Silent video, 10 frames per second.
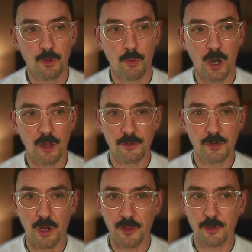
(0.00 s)

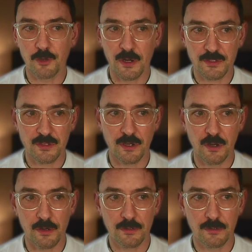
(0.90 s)
other parts that
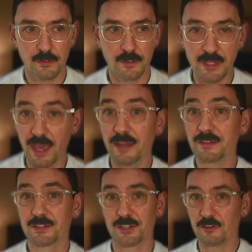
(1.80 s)
aren't yet
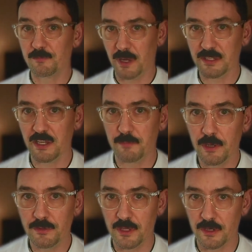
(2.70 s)
solved by dev
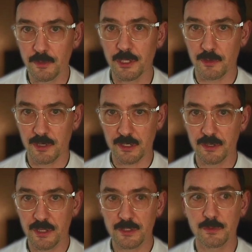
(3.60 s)
mode that are really critical to
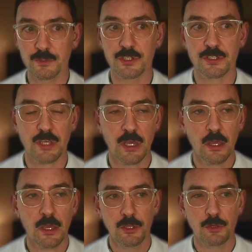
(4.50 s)
this, which is,
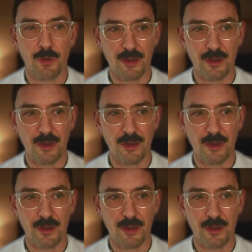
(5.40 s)
how do